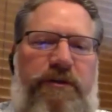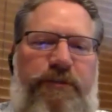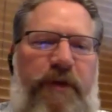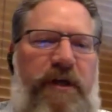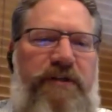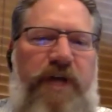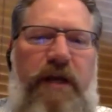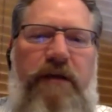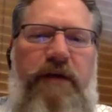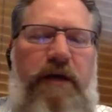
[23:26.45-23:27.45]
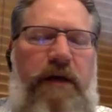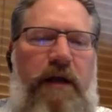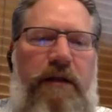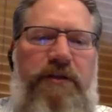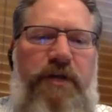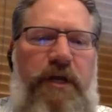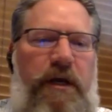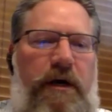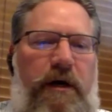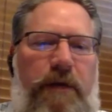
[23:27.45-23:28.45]
It's been exciting
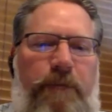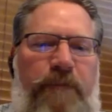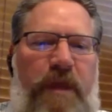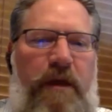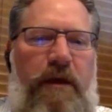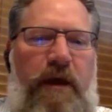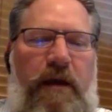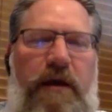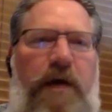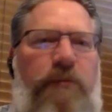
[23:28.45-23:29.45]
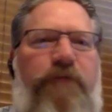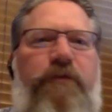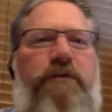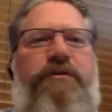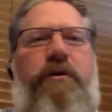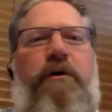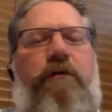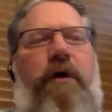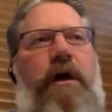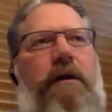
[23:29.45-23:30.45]
technology, kind of coming full
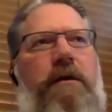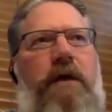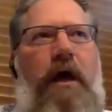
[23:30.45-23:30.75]
circle, right?